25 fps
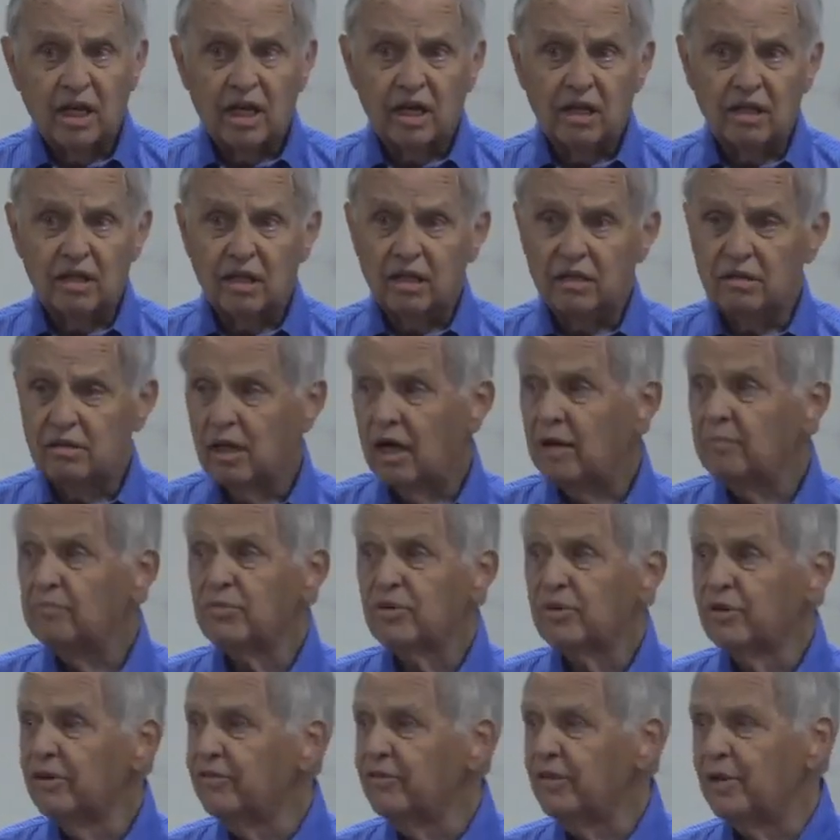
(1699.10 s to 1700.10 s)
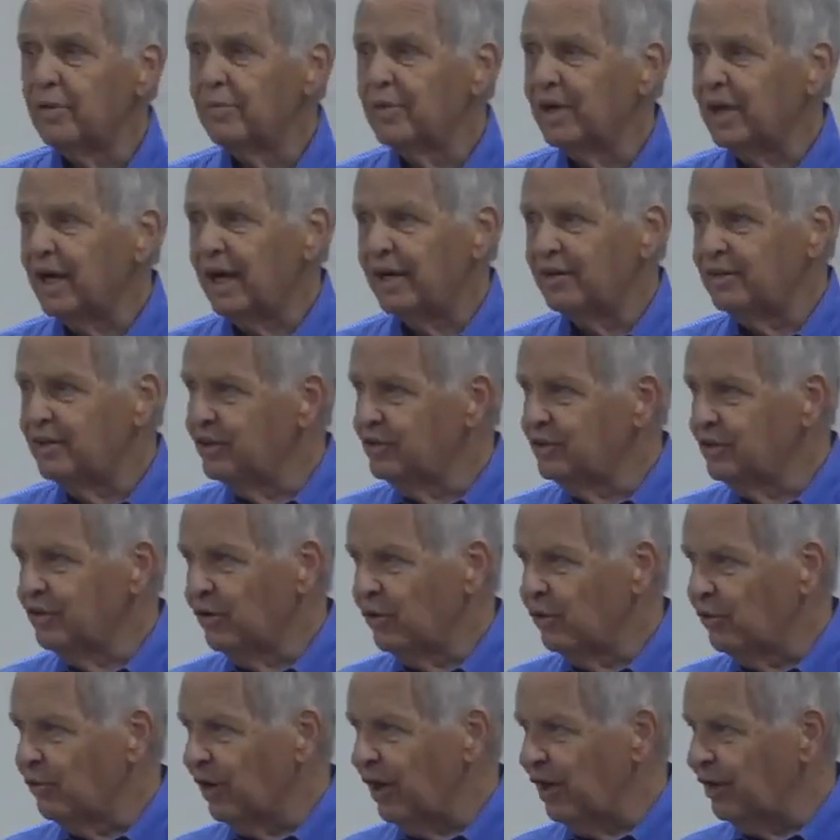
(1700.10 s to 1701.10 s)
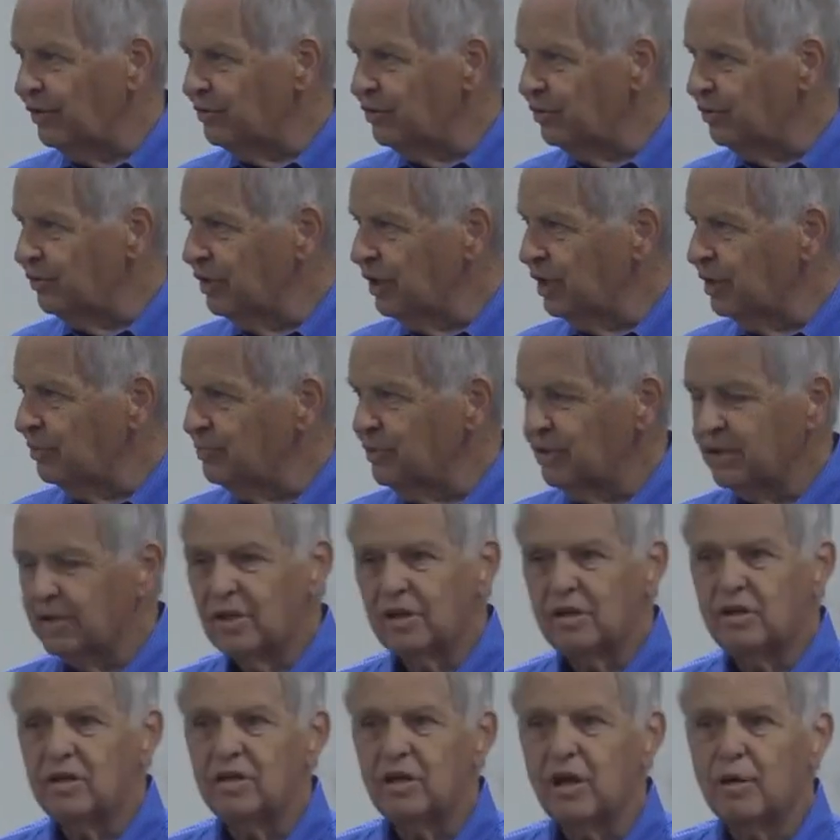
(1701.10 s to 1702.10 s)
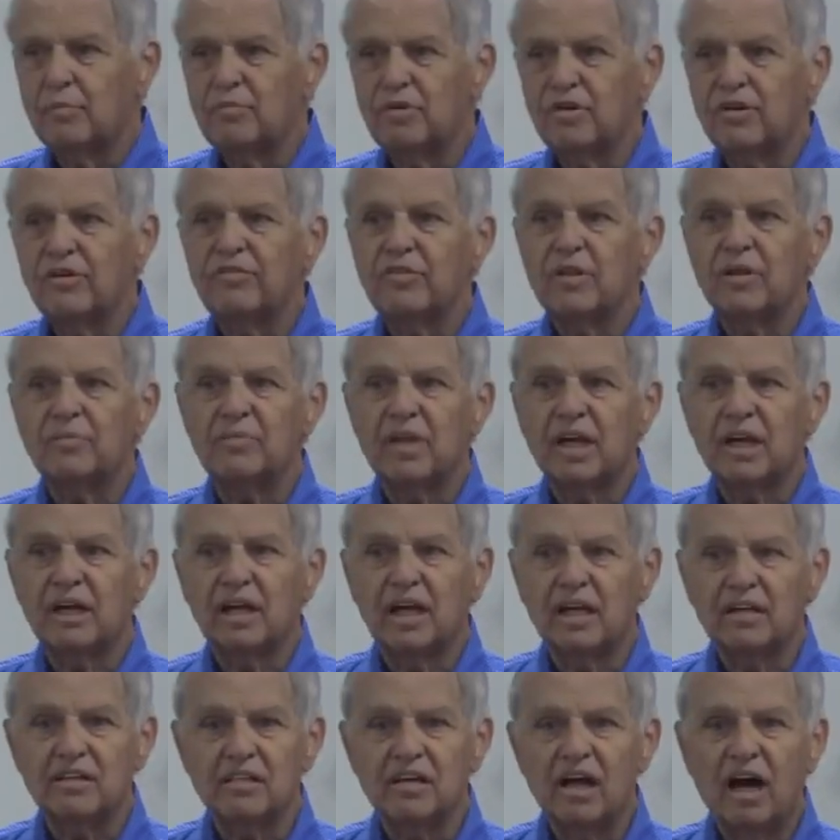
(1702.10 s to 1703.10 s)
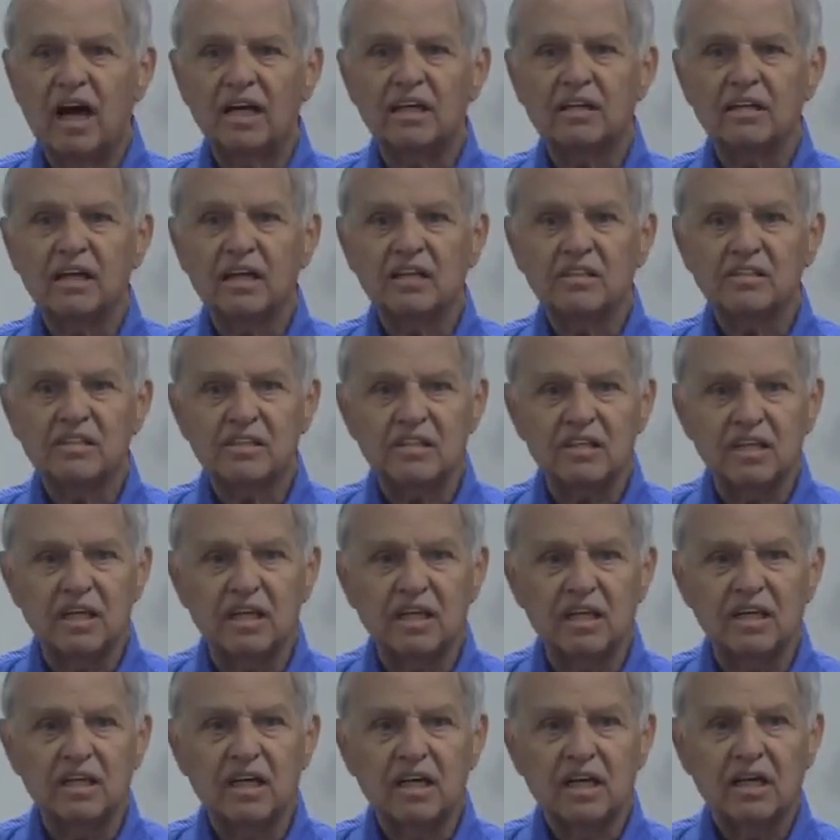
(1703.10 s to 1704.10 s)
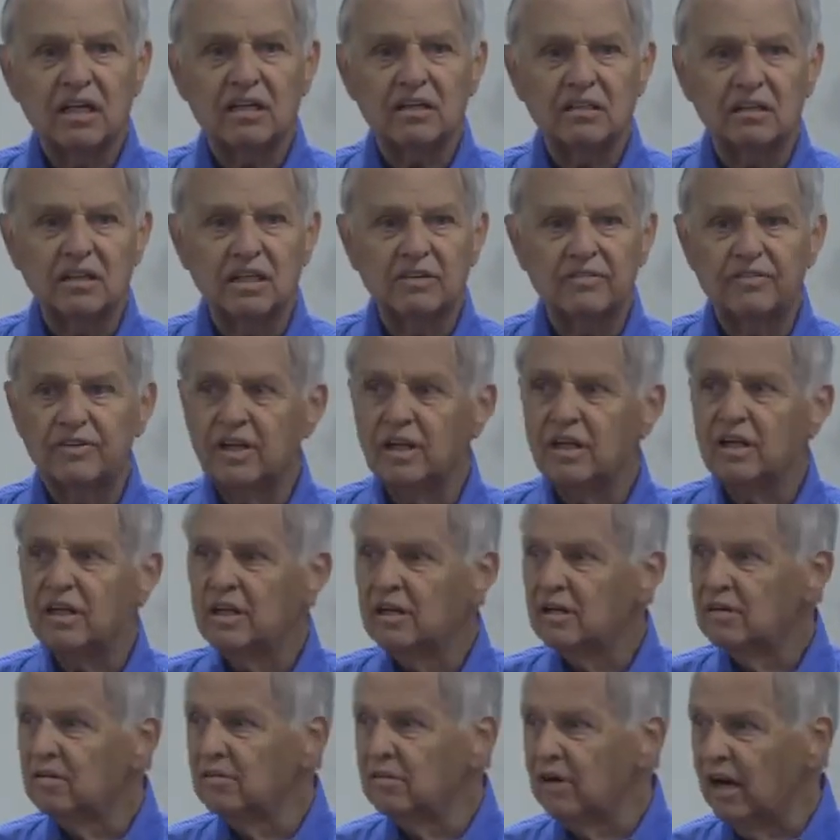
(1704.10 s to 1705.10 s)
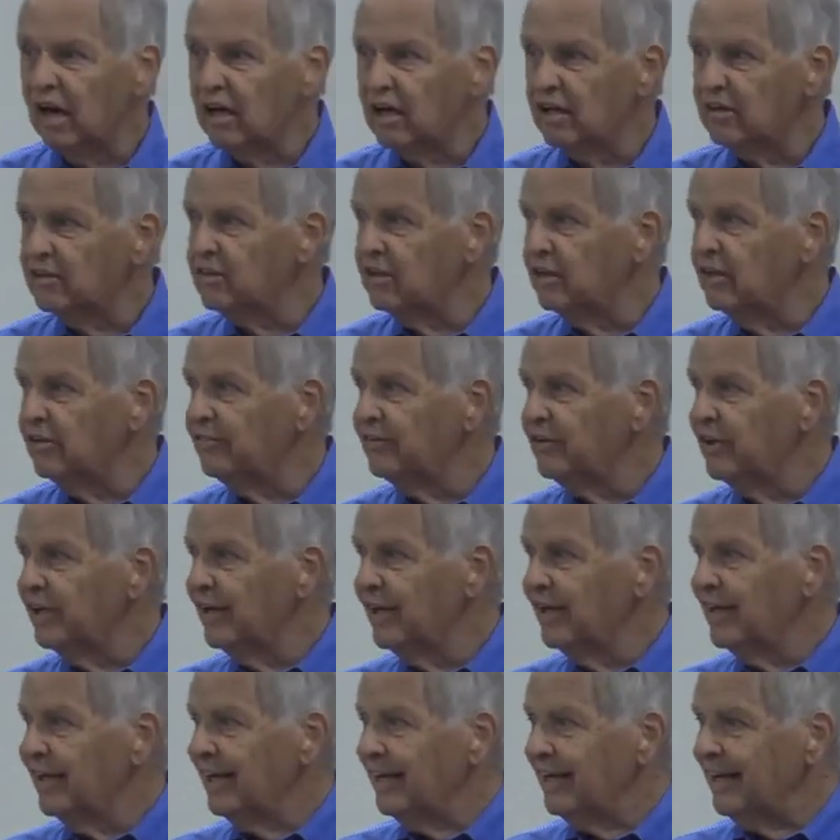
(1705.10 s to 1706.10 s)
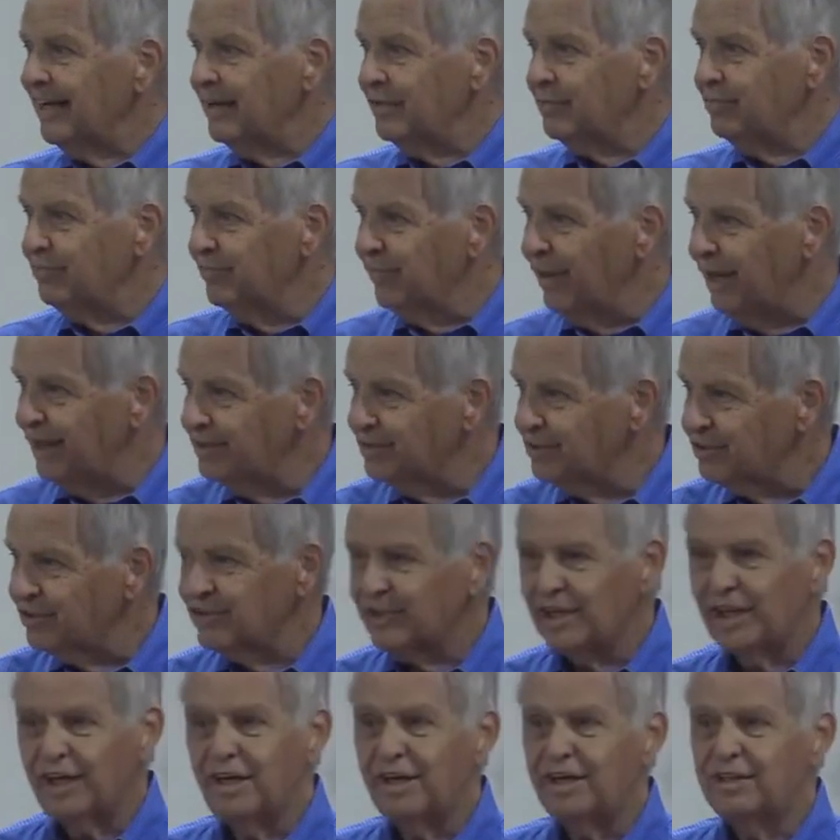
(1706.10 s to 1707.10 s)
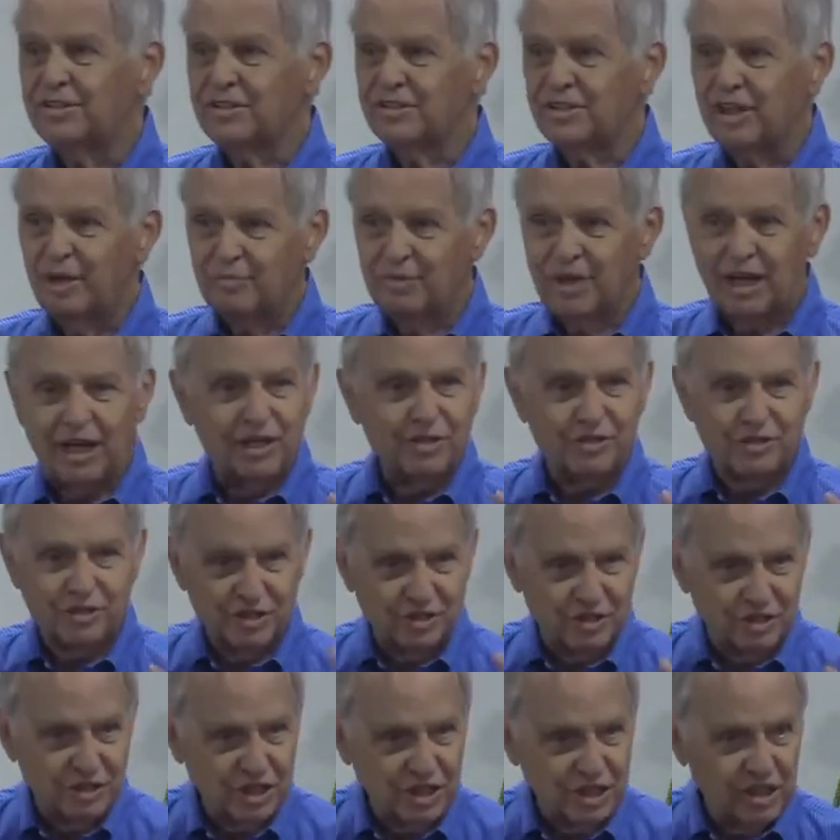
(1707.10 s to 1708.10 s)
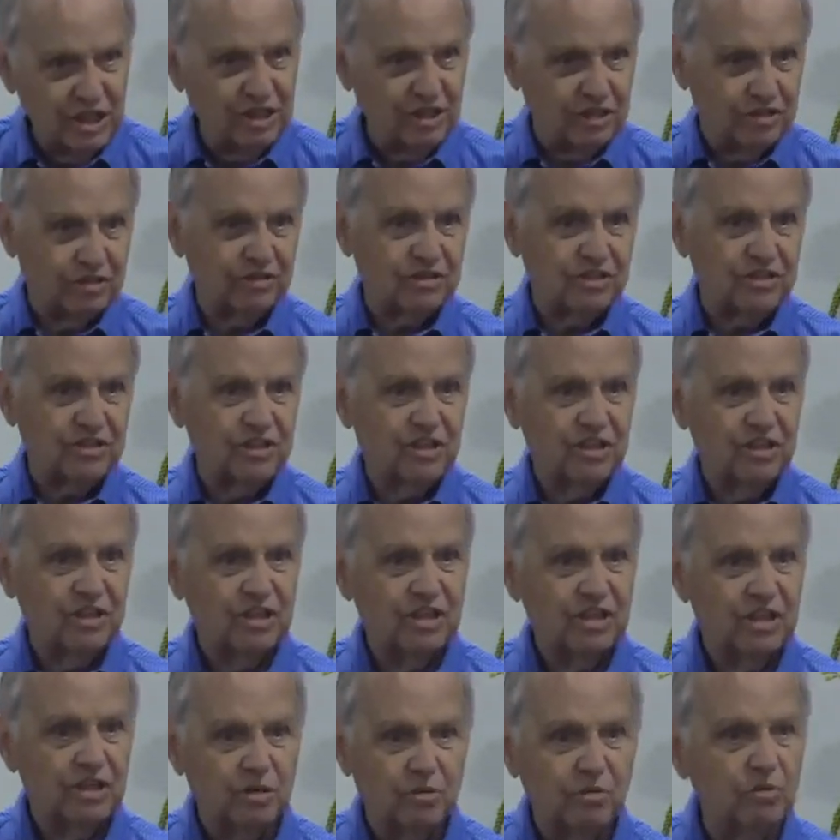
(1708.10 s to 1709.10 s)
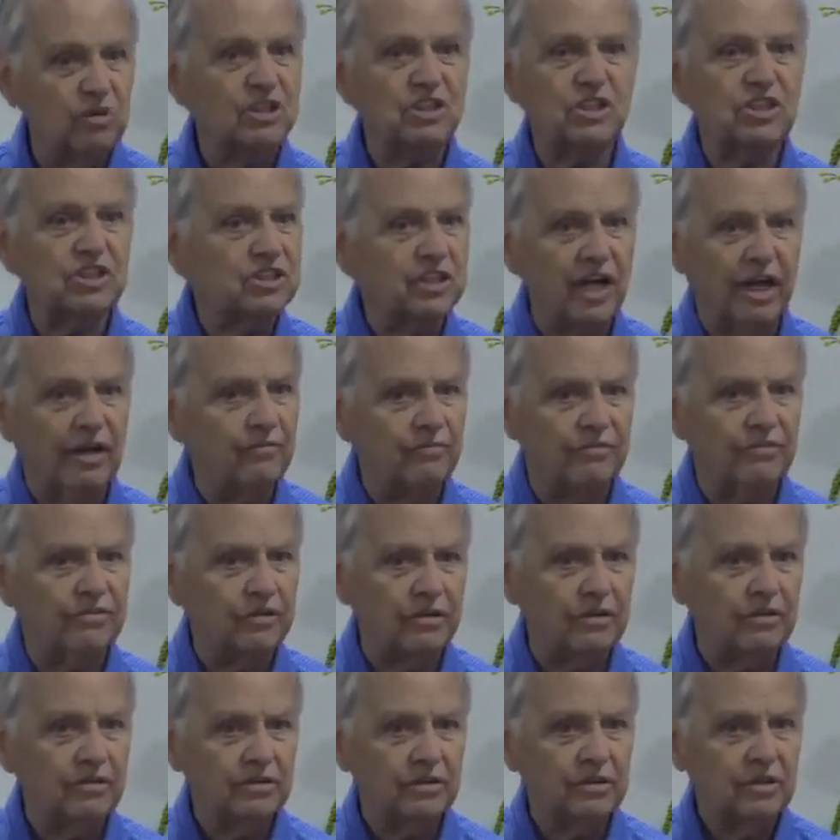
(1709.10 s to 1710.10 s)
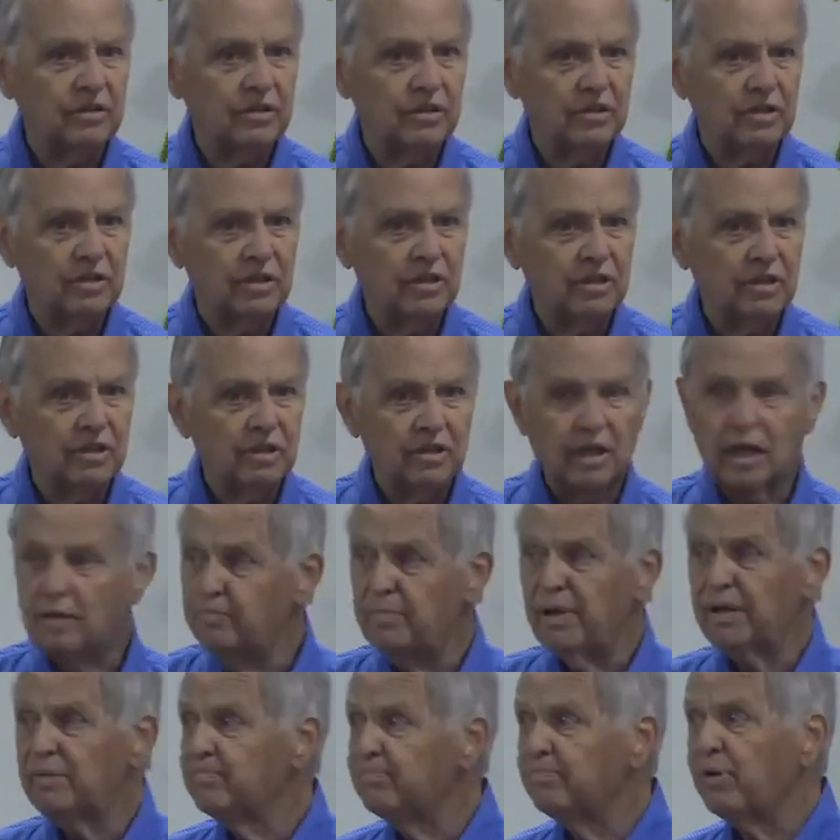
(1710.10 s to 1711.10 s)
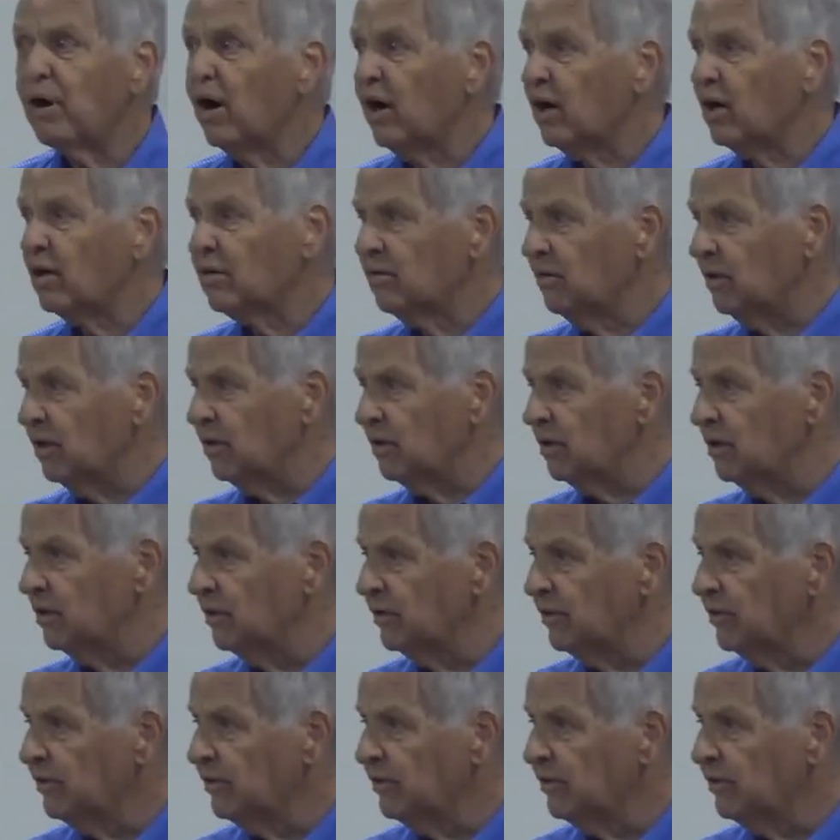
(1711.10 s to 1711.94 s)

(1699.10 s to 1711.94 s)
And the number of them, and I didn't go around doing it, but the number of them that had not seen a living relative in months, and in some cases years, was shameful. They'd been parked there.